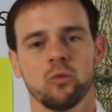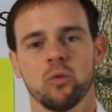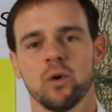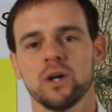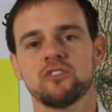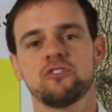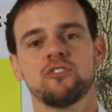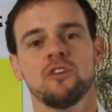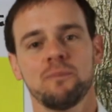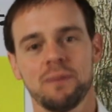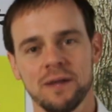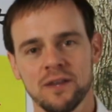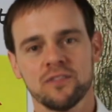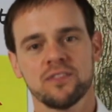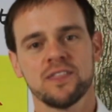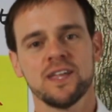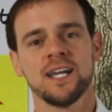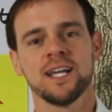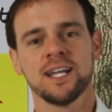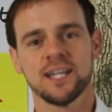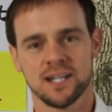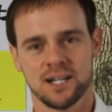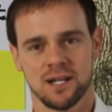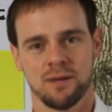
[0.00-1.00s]
what you've been
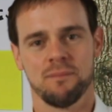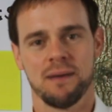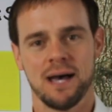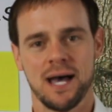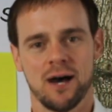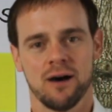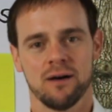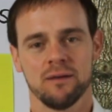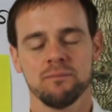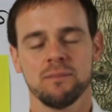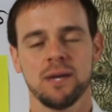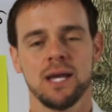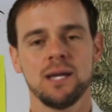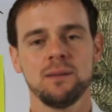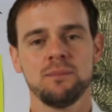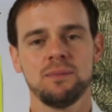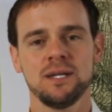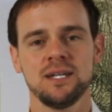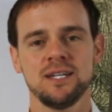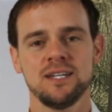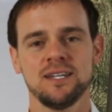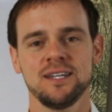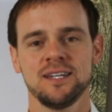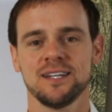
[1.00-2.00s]
thinking about.
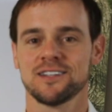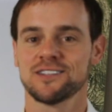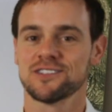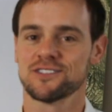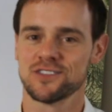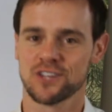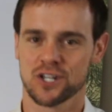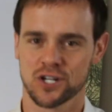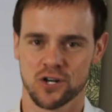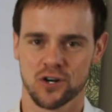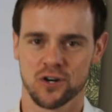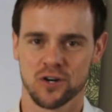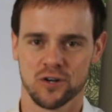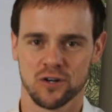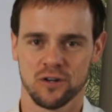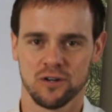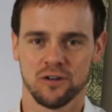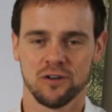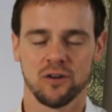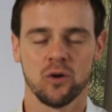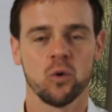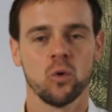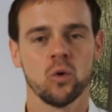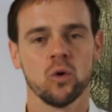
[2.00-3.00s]
Maybe it's the
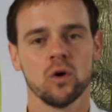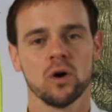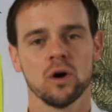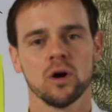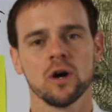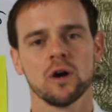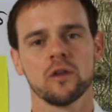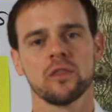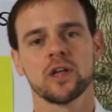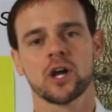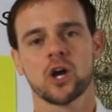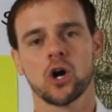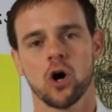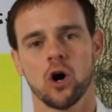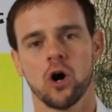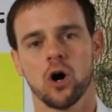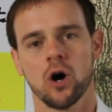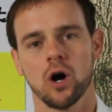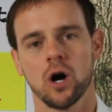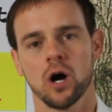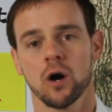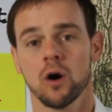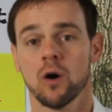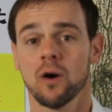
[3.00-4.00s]
girl, or the
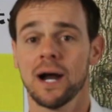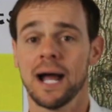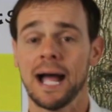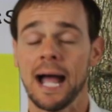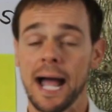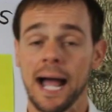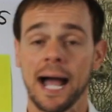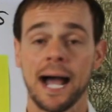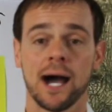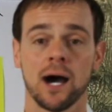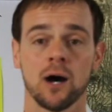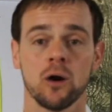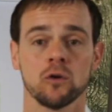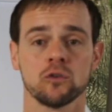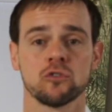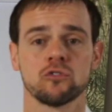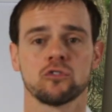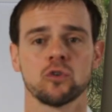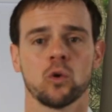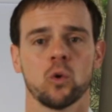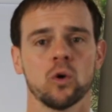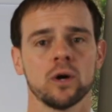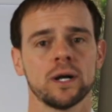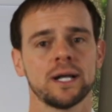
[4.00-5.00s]
car, or a
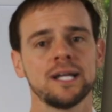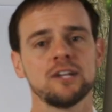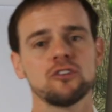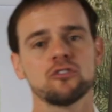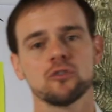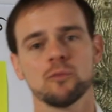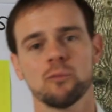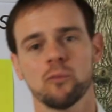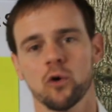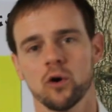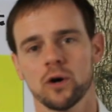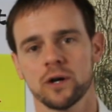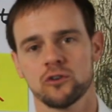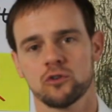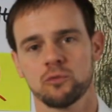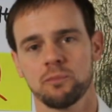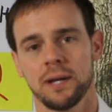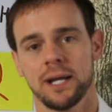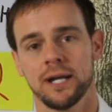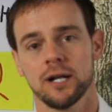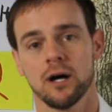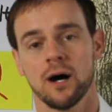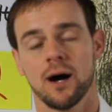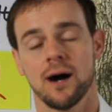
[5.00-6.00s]
house, or to get your
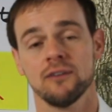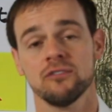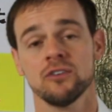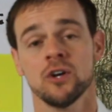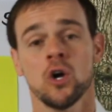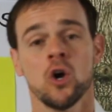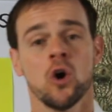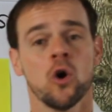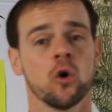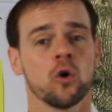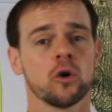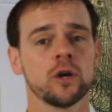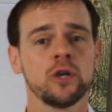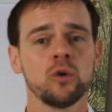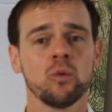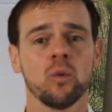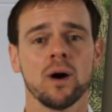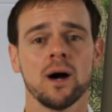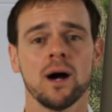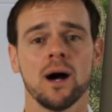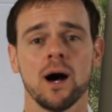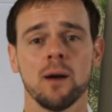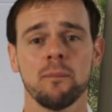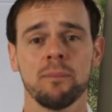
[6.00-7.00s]
mortgage paid off, or you
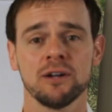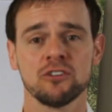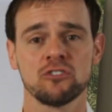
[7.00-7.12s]
want a